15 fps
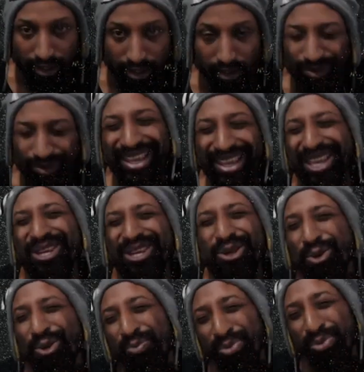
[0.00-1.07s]
What can
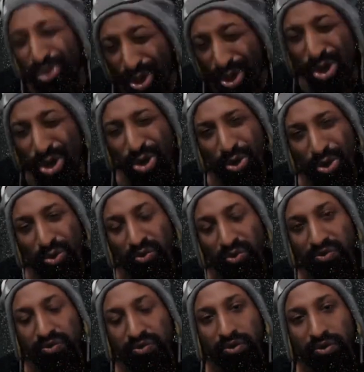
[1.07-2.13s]
you
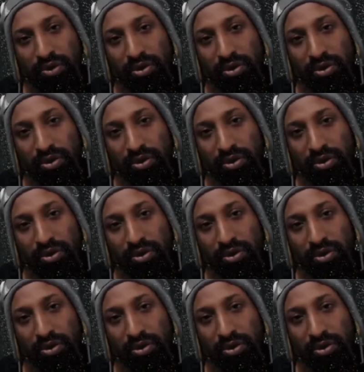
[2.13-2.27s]
prove?